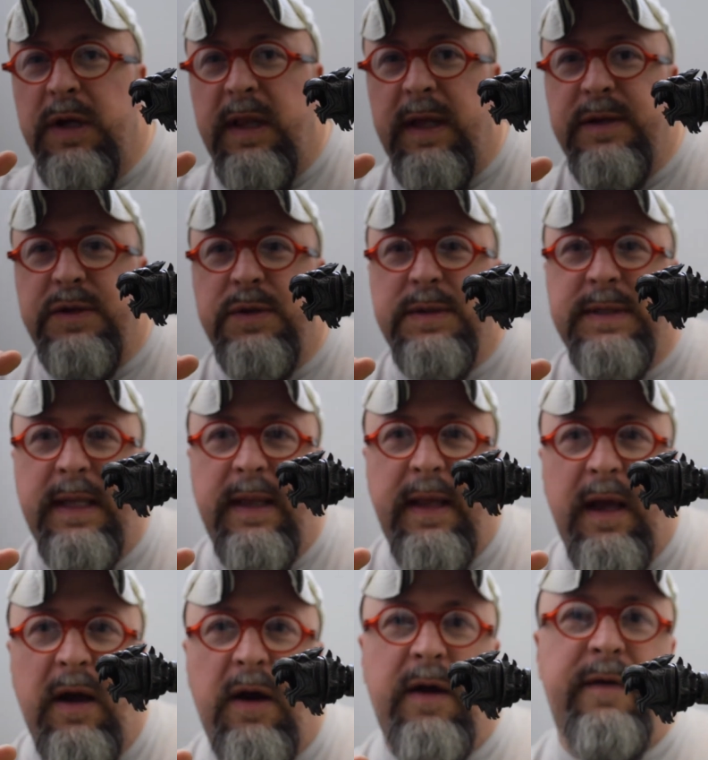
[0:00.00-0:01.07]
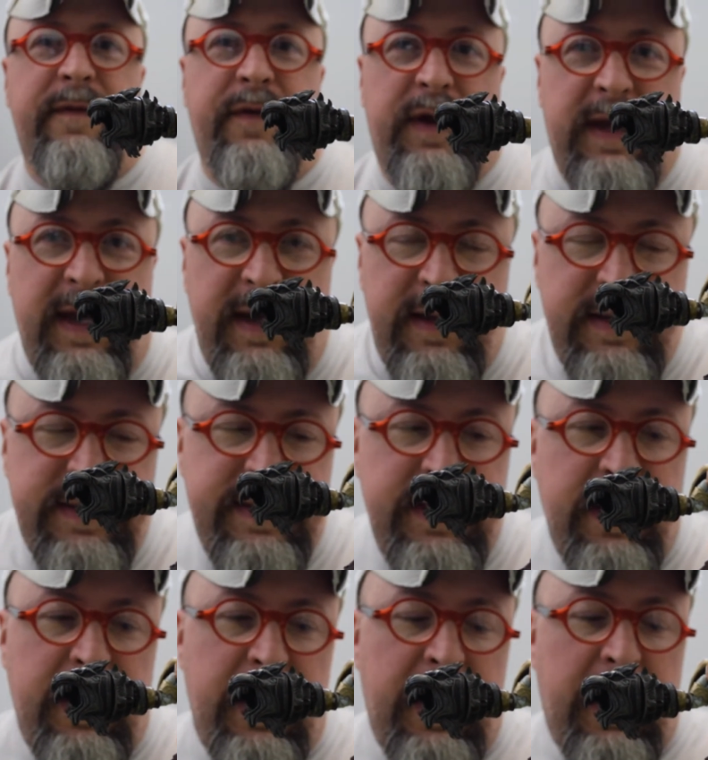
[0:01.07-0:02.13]
collectors than they are for kids,
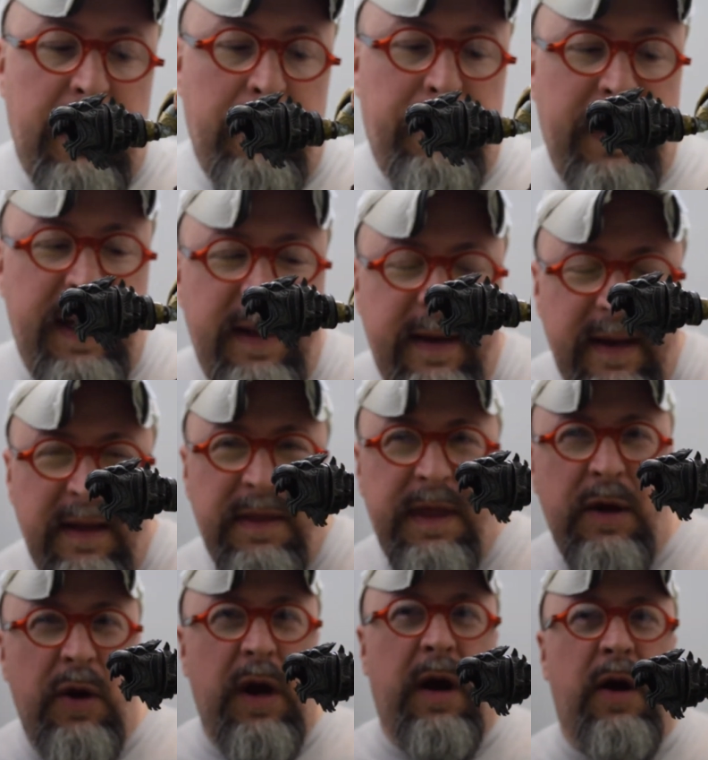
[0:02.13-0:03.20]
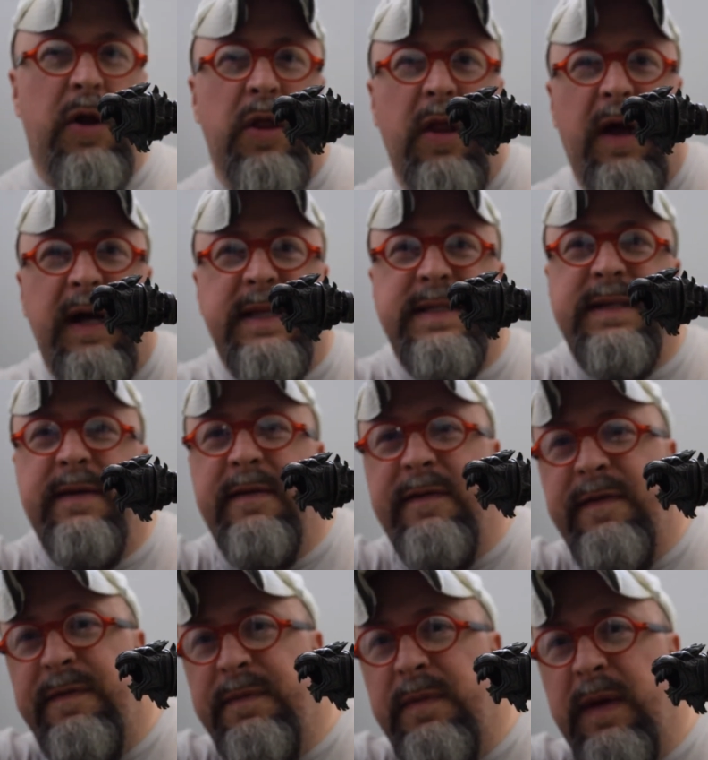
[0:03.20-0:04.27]
but there are lots of
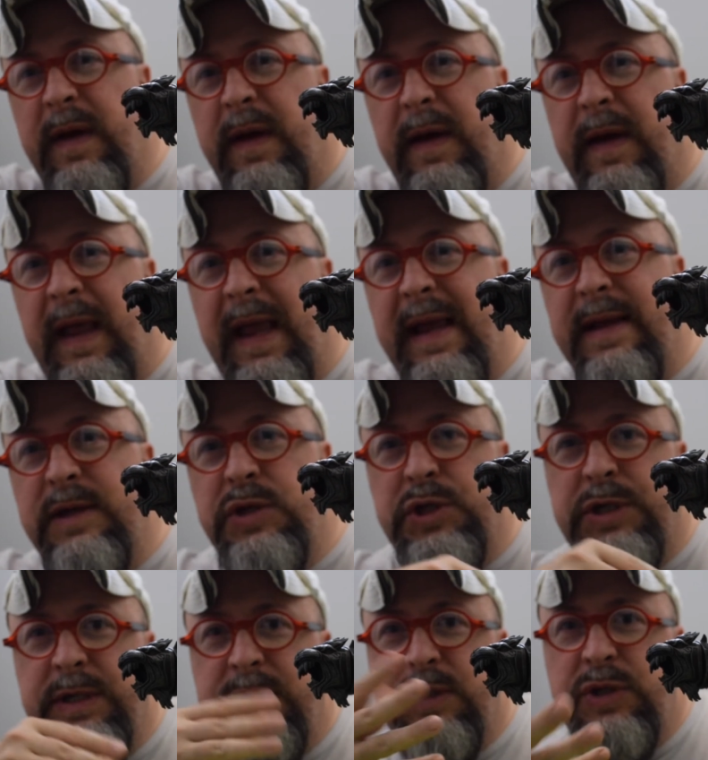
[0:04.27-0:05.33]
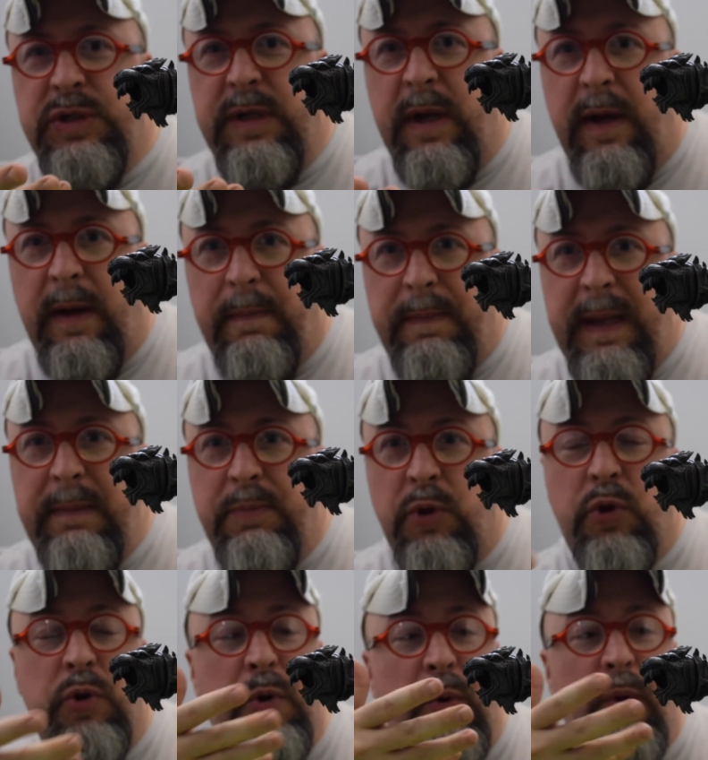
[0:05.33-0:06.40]
aged people
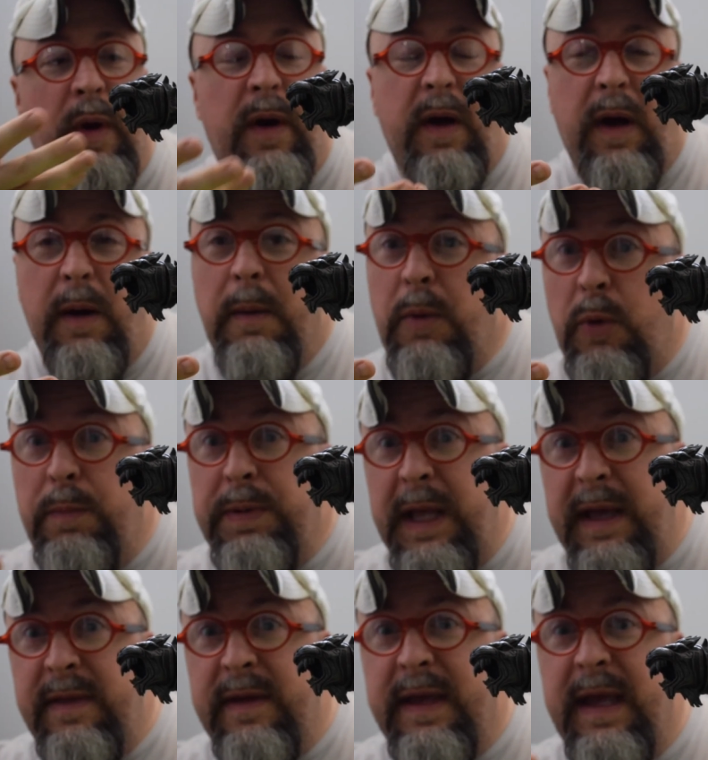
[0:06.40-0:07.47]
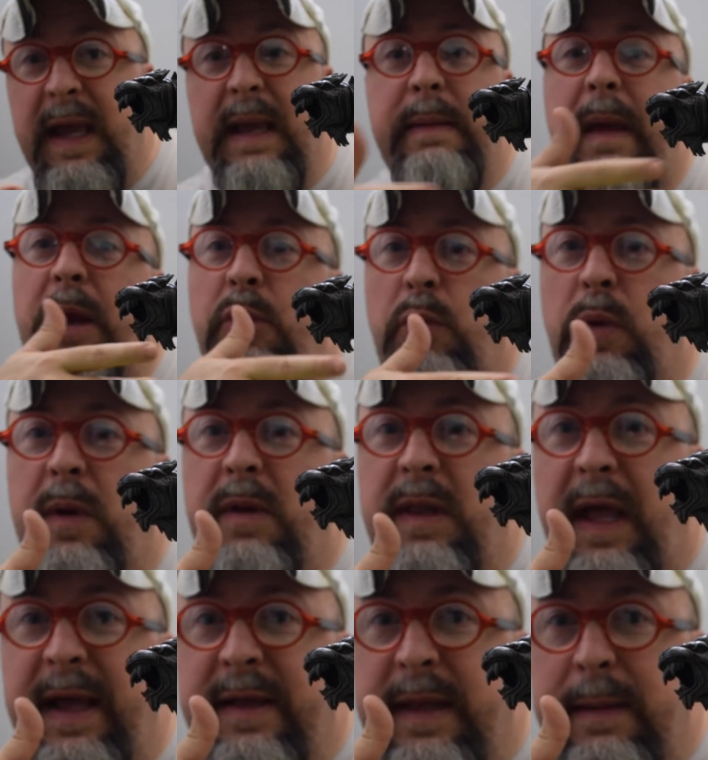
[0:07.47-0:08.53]
who play the game and who will
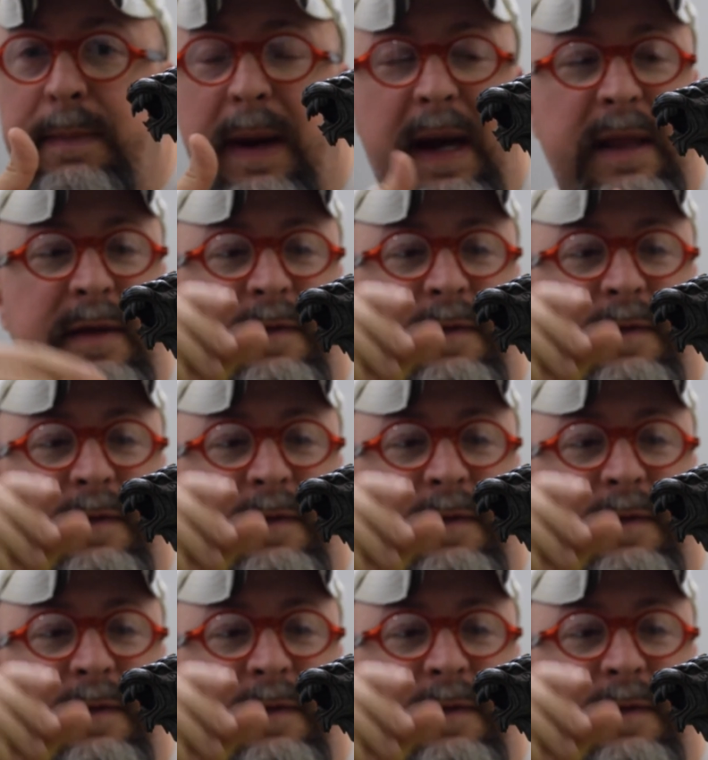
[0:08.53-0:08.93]
likely buy the